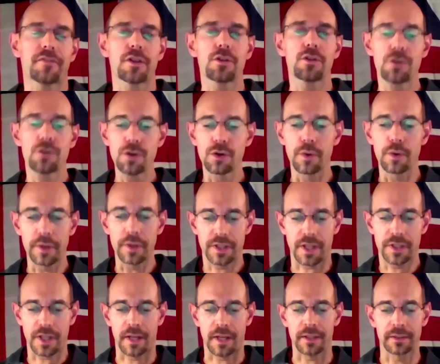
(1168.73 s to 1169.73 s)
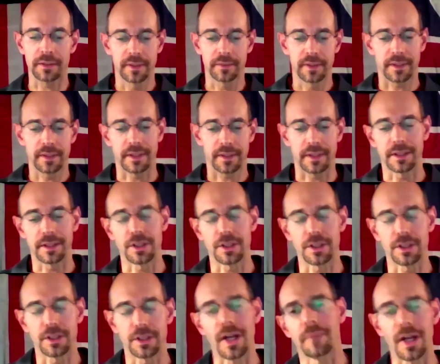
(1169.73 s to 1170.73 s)
to do with John
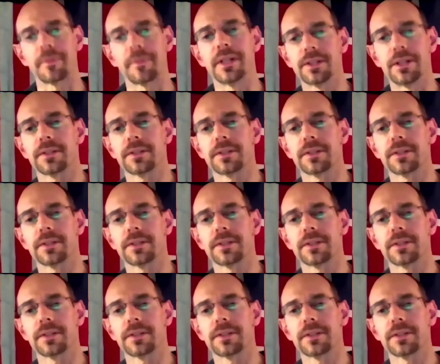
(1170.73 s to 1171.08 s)
Jack Peterson.